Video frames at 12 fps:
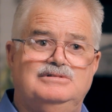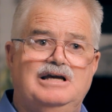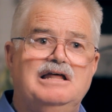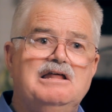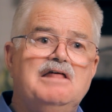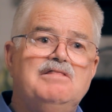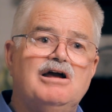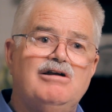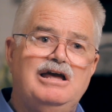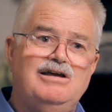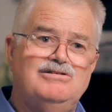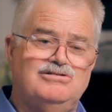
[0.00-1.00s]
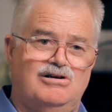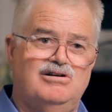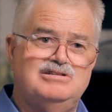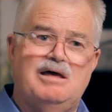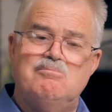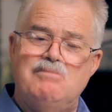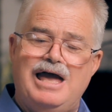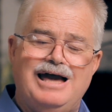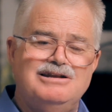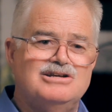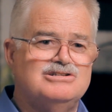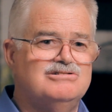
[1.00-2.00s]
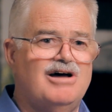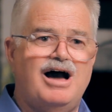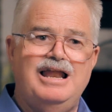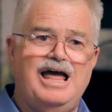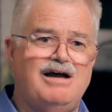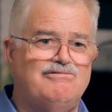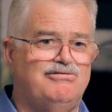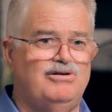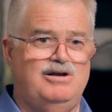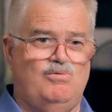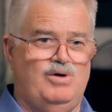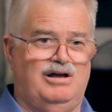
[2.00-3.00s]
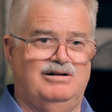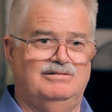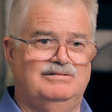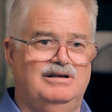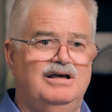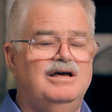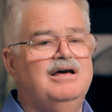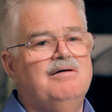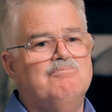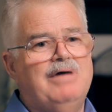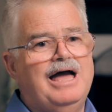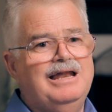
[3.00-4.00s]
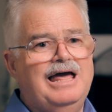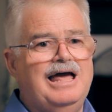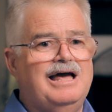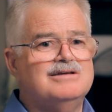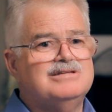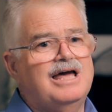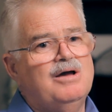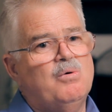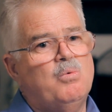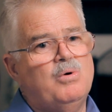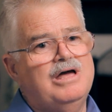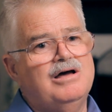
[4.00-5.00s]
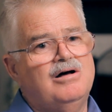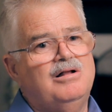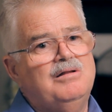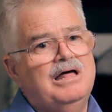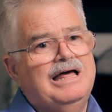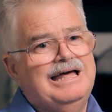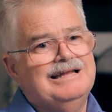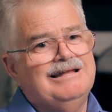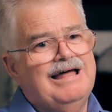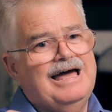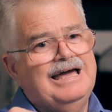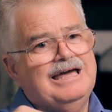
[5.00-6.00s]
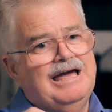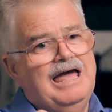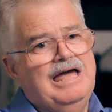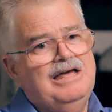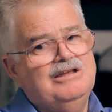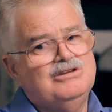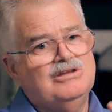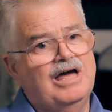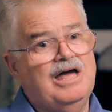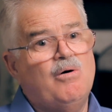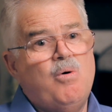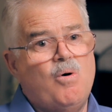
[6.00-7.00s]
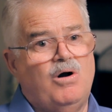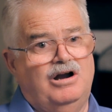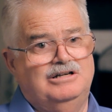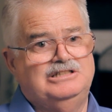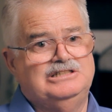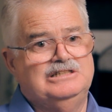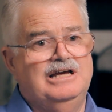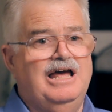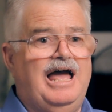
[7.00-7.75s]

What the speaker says: And in there he asserts that man does not have free will. Man has a will like a horse.